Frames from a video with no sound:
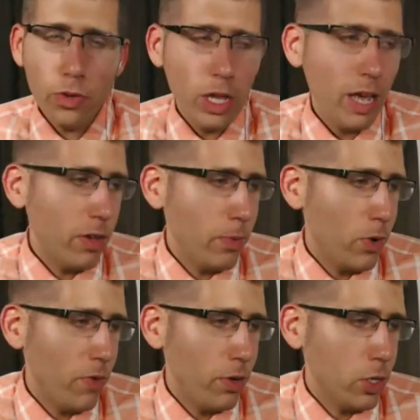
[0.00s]
You have any
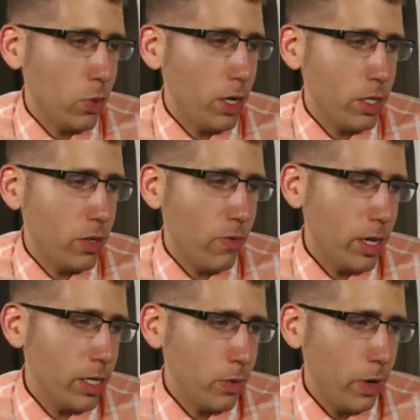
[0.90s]
more fearless questions for
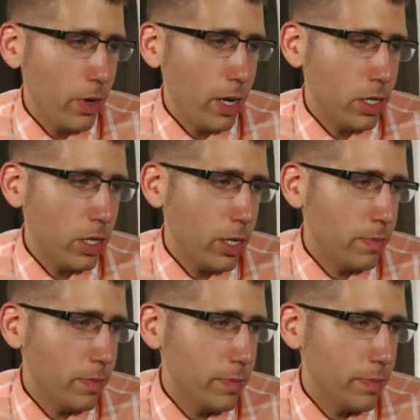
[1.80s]
Dustin while we got you here?